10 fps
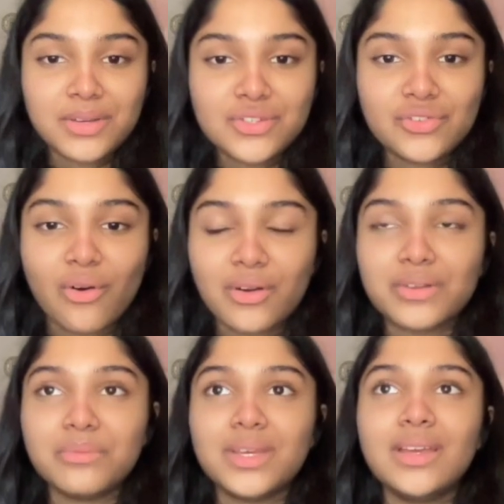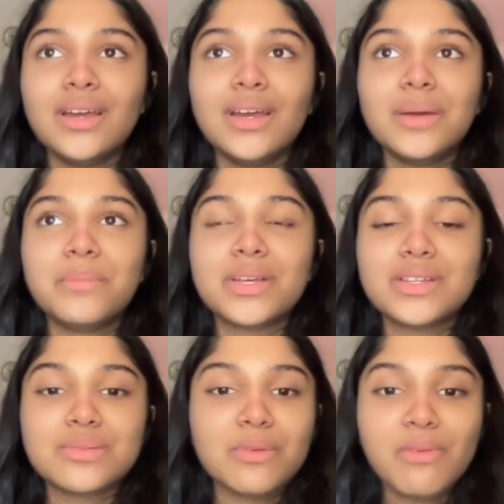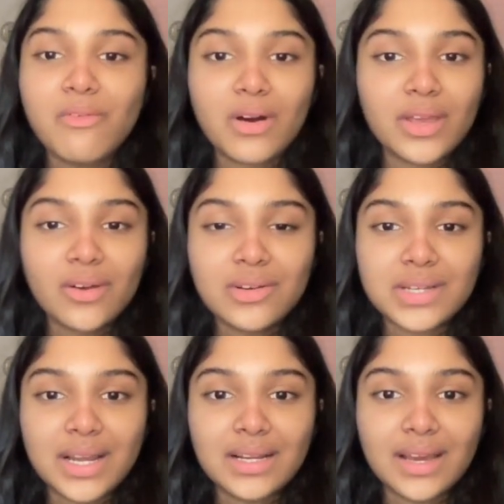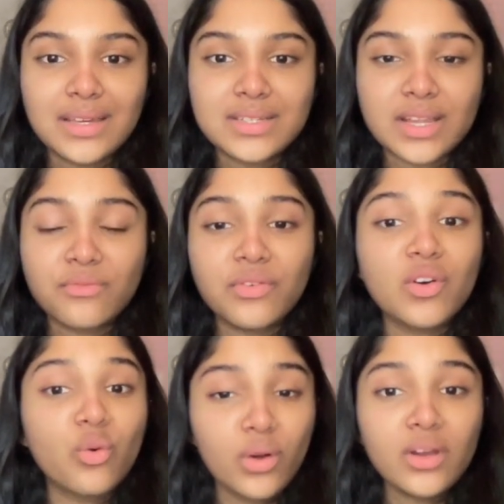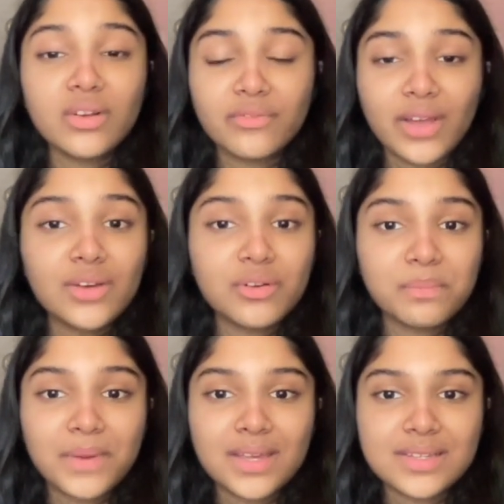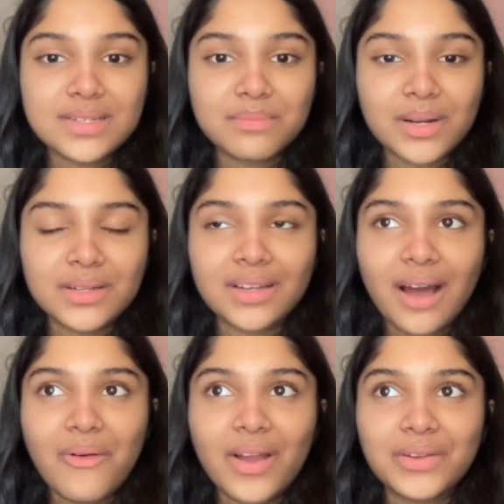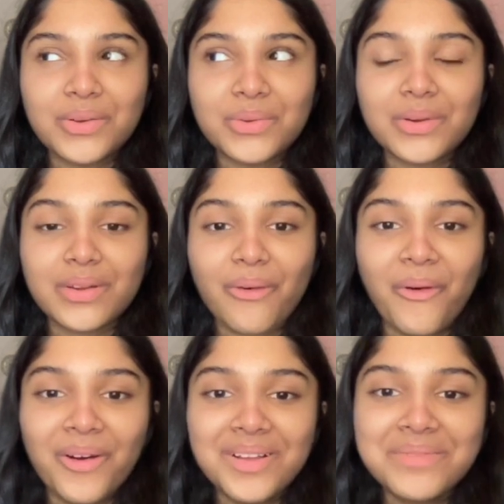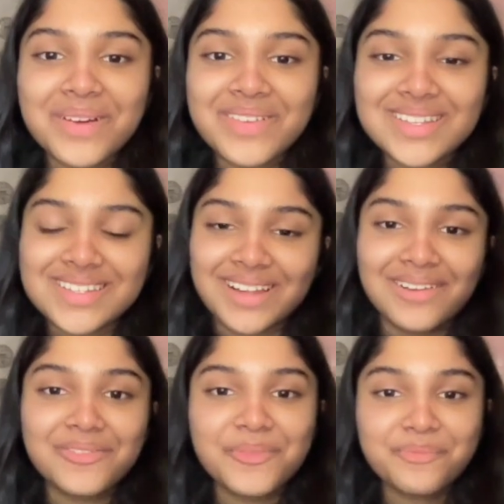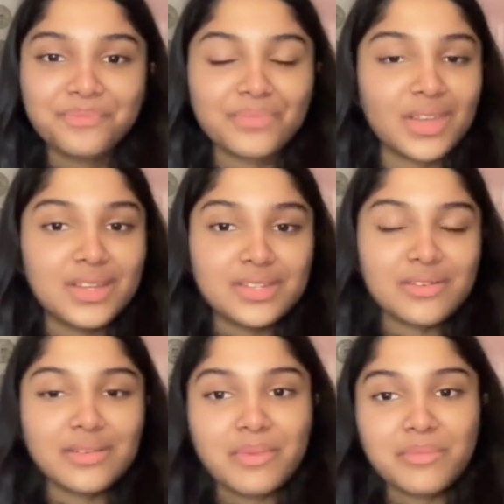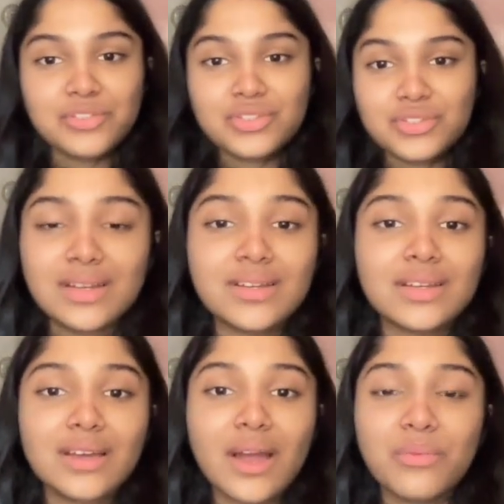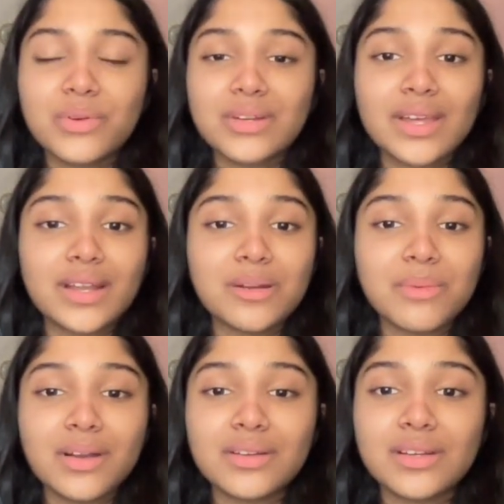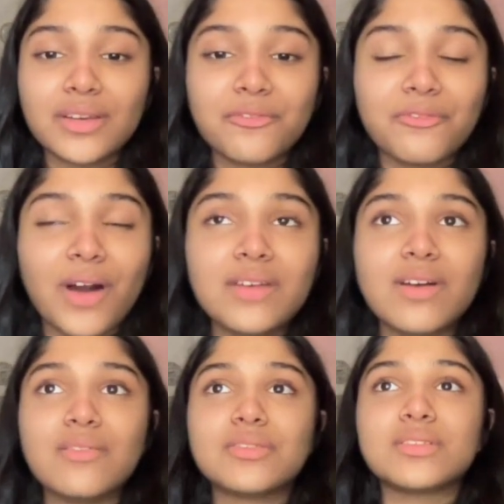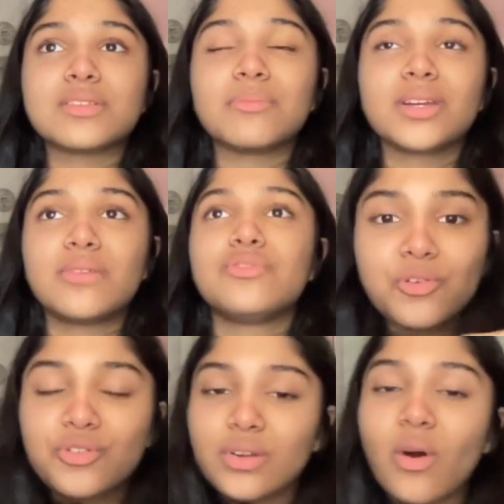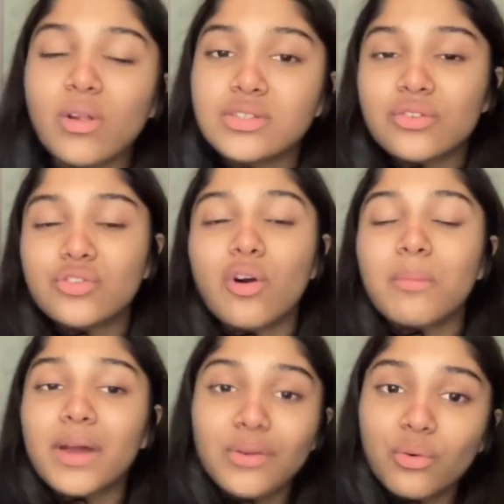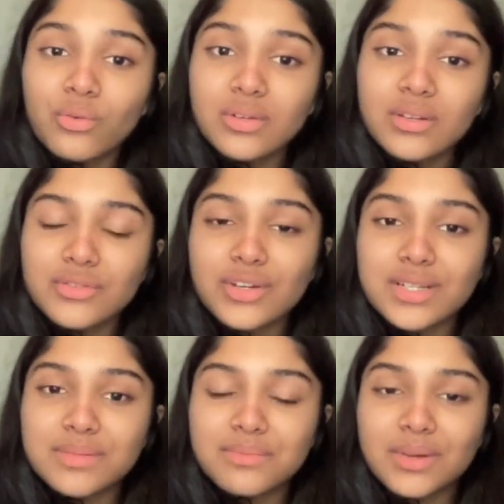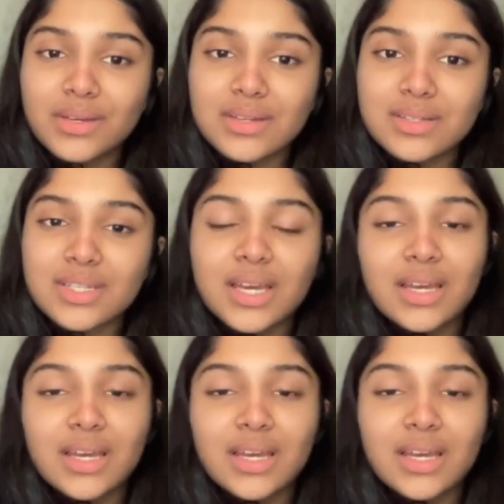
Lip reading: shock to me, because we were working on deadlines and we were going on a very good pace, but now I had to do it all by myself. So I remember just sitting. I wouldn't get up until like 5 hours or something. I would just also draw my own, just because